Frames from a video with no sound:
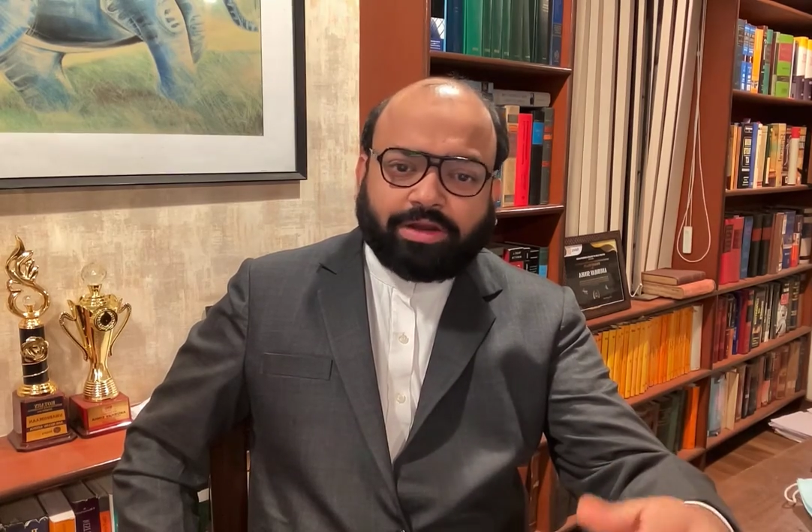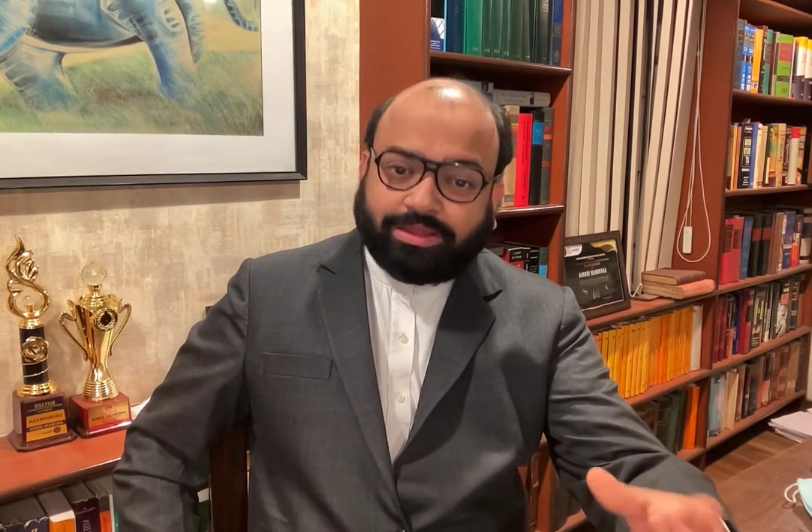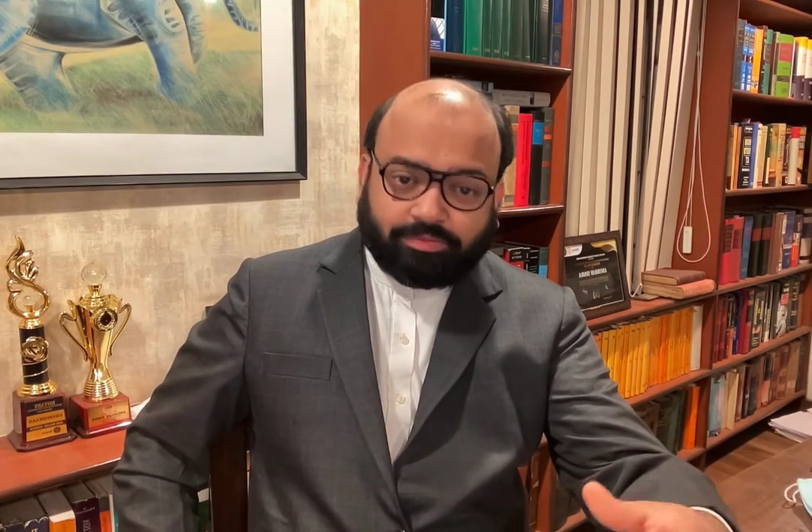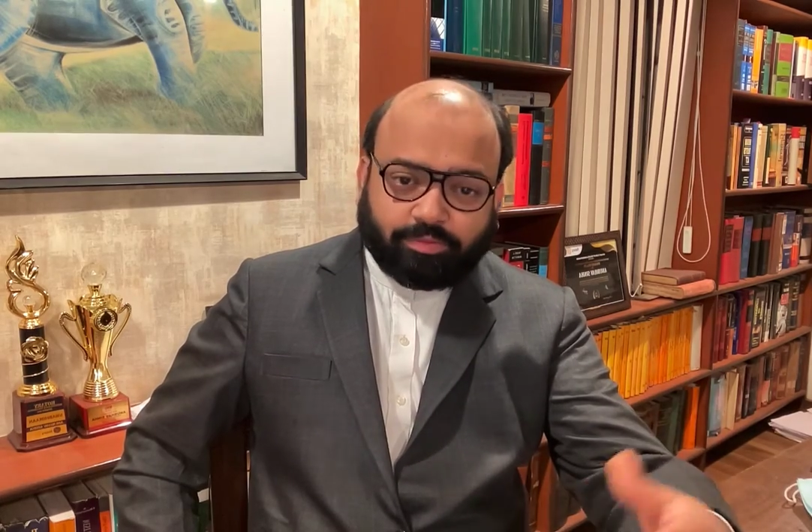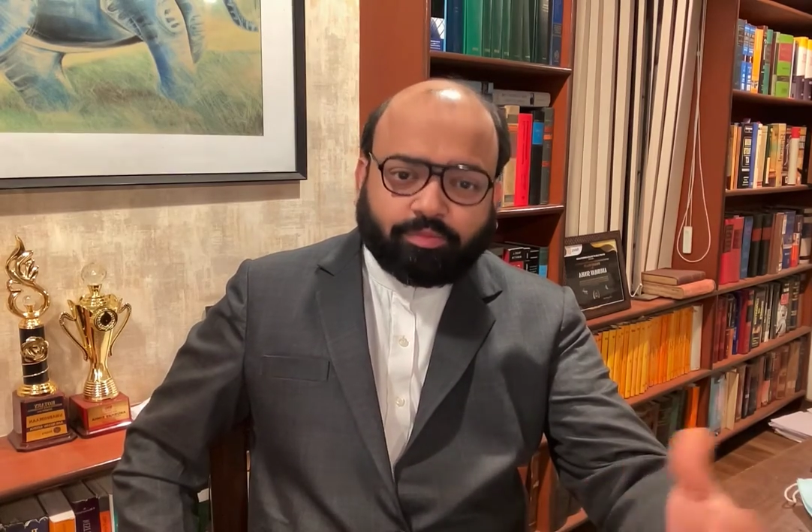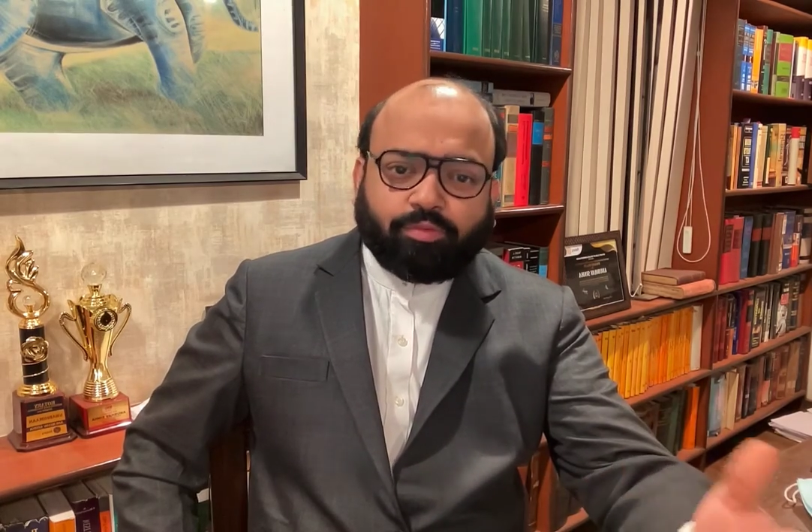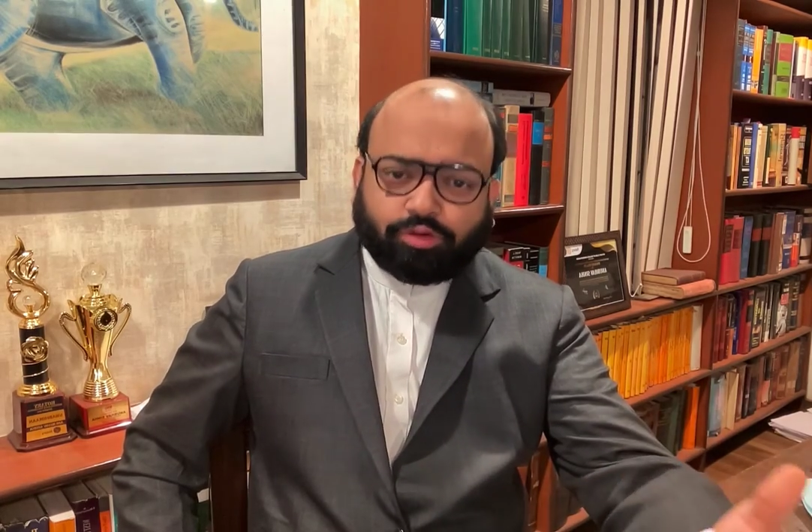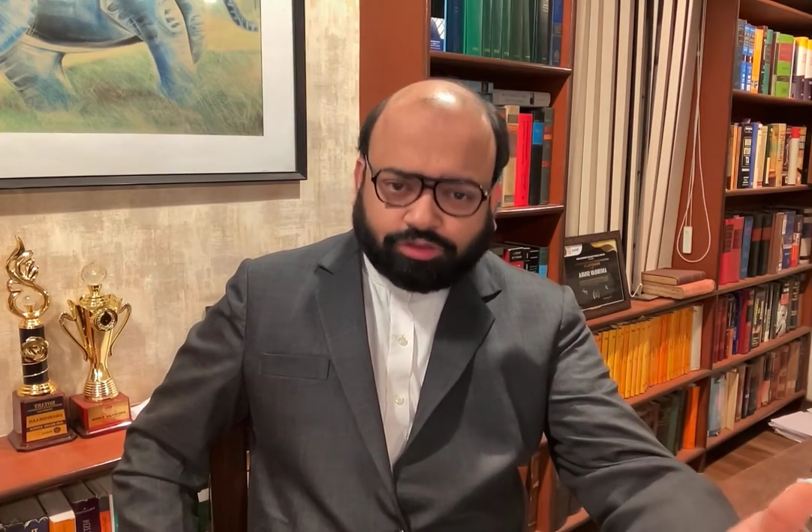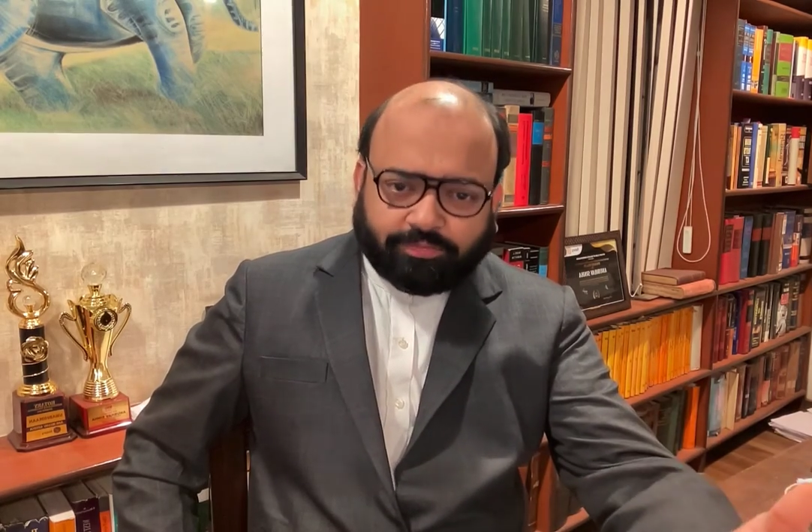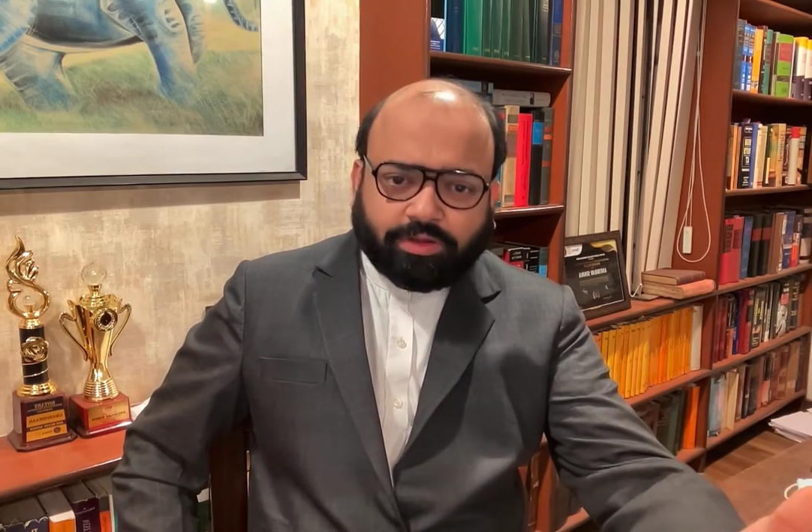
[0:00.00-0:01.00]
like
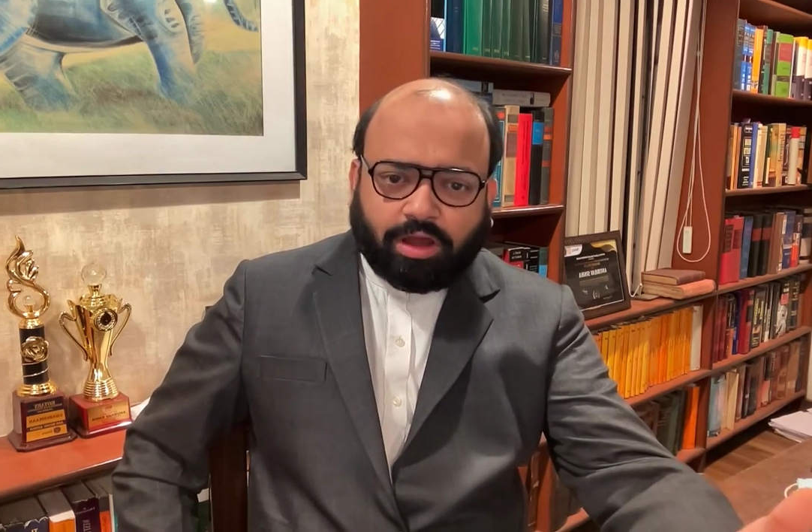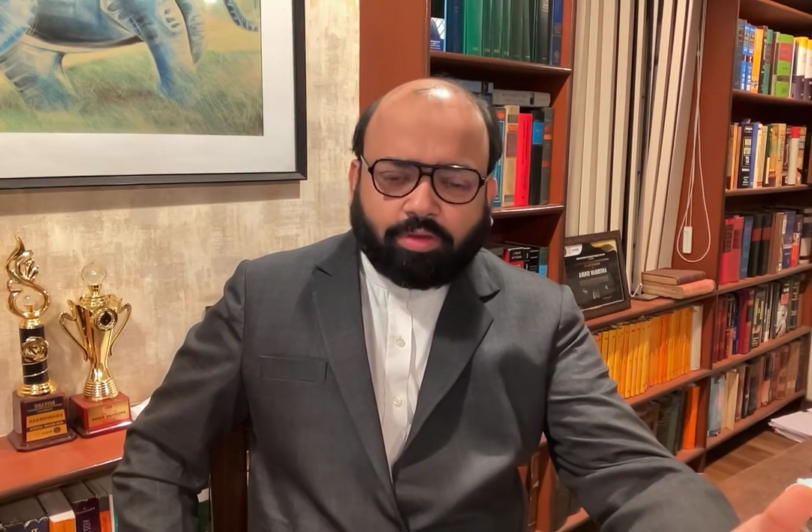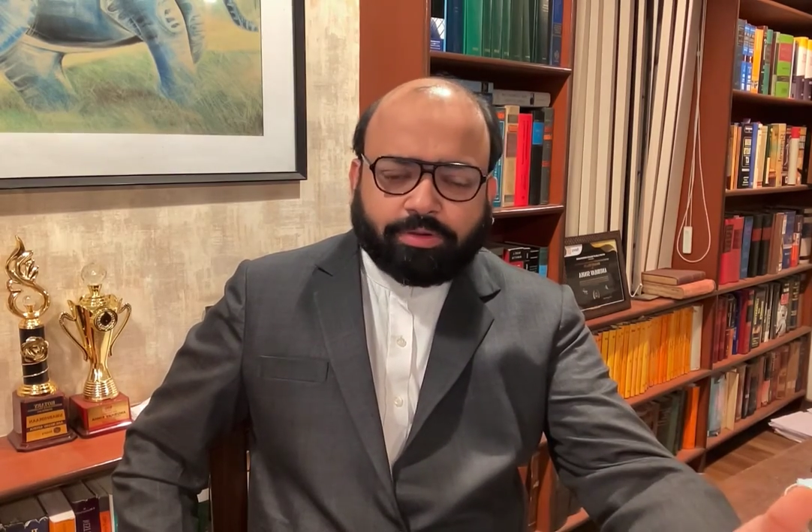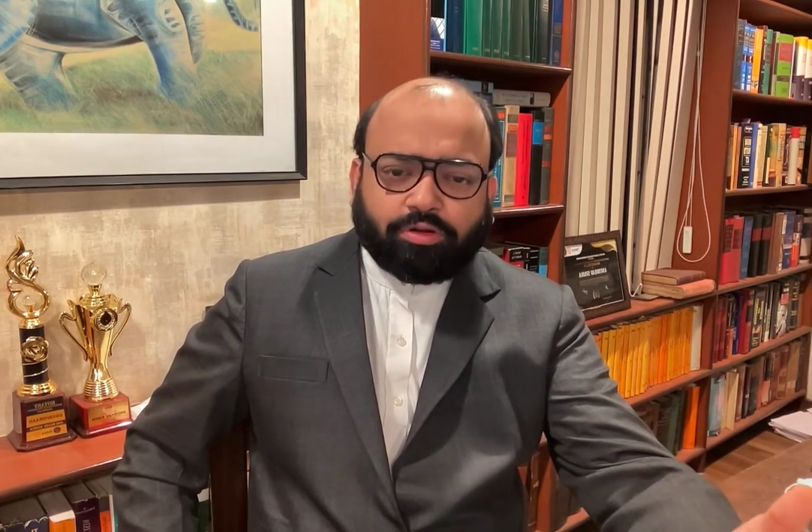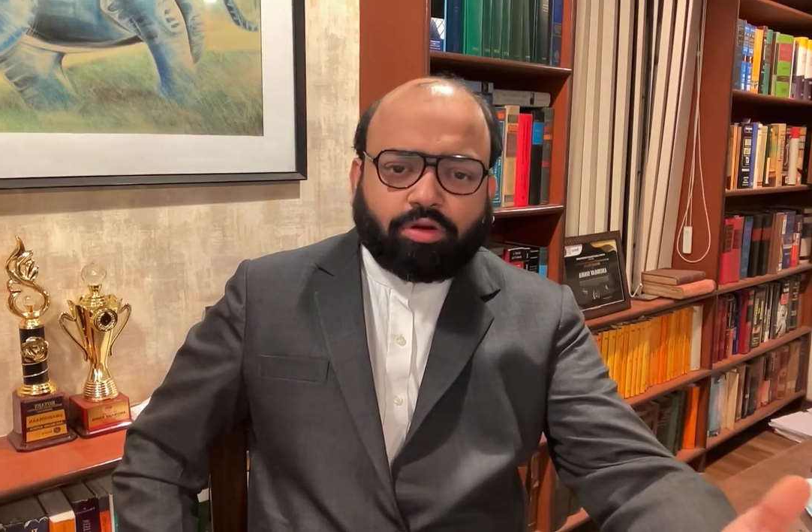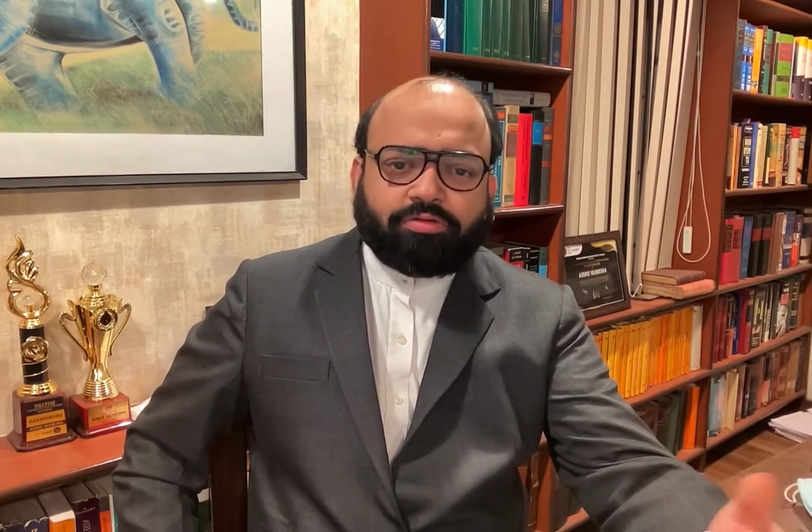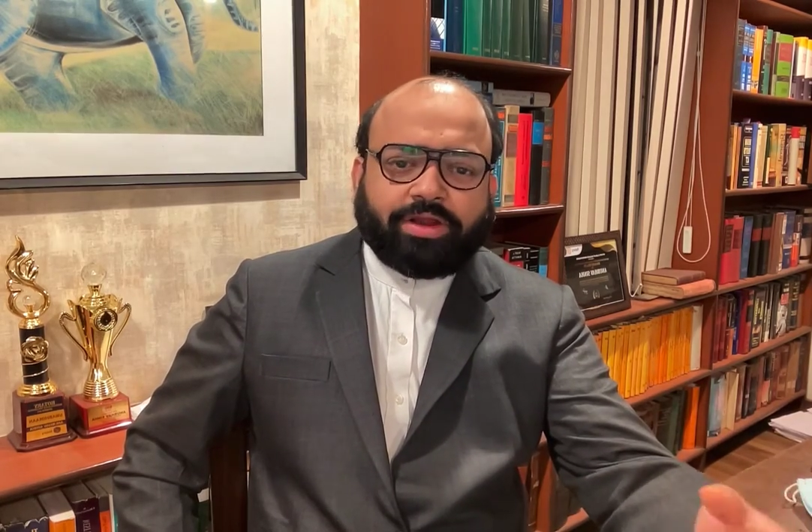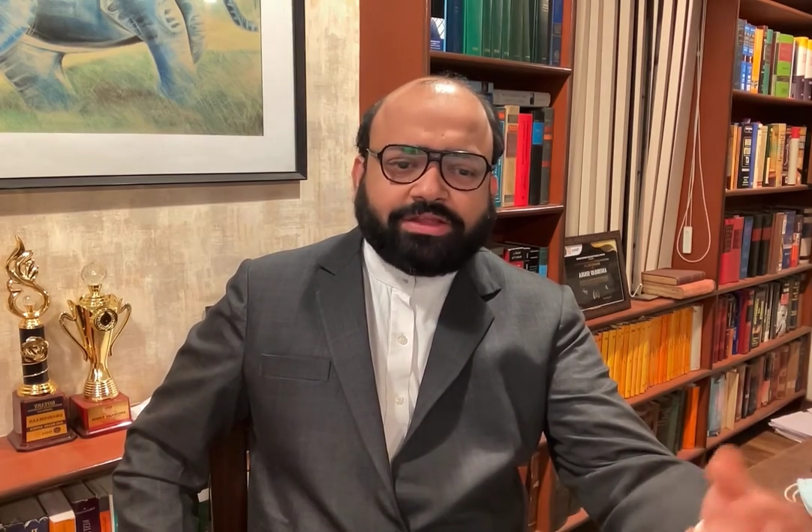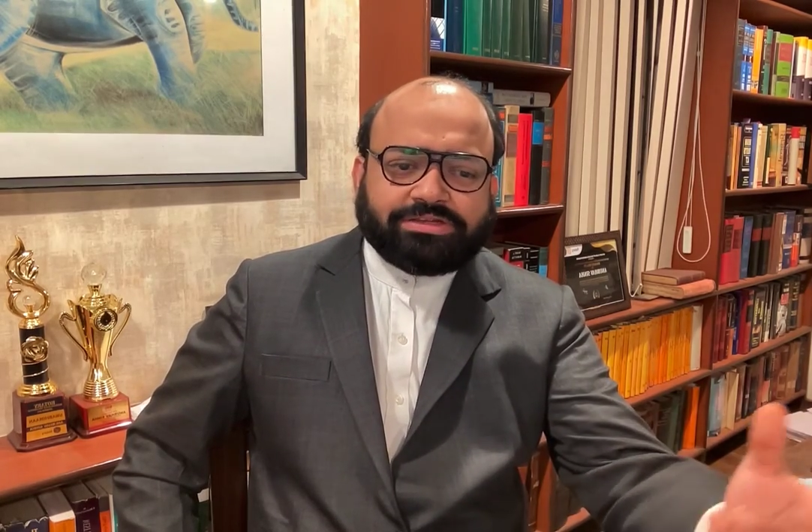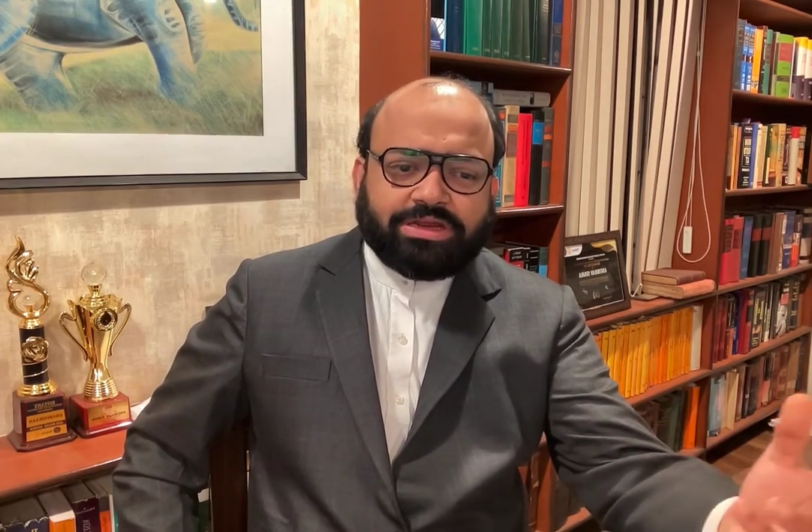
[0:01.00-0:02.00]
most of the government
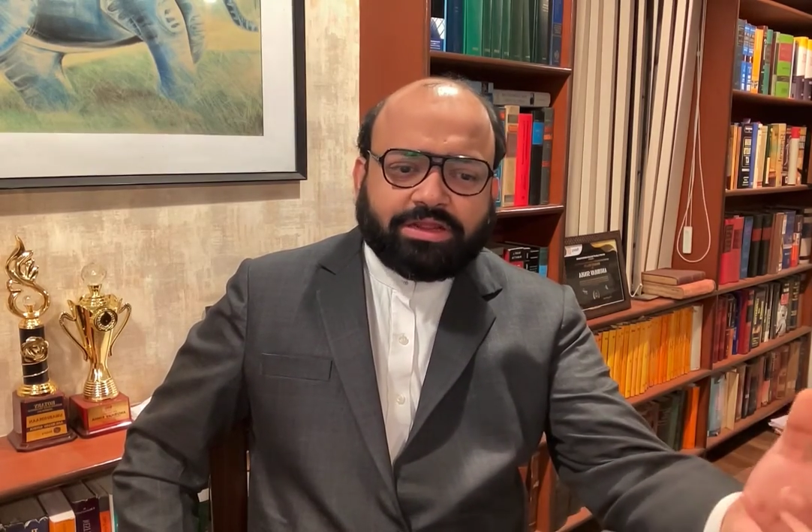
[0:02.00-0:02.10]
contracts,